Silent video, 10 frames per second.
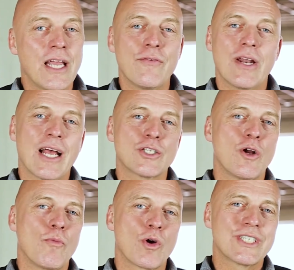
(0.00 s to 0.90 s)
David has
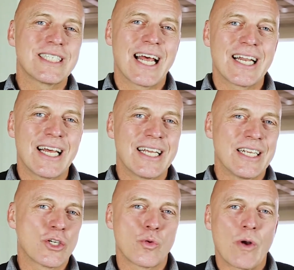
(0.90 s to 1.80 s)
no more Selah,
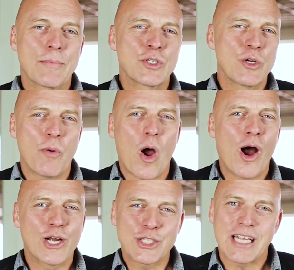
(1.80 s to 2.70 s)
interruption,
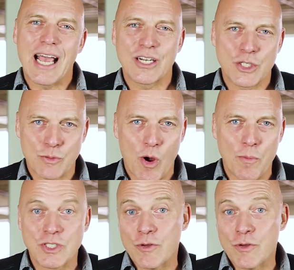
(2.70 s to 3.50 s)
pause, silence moments.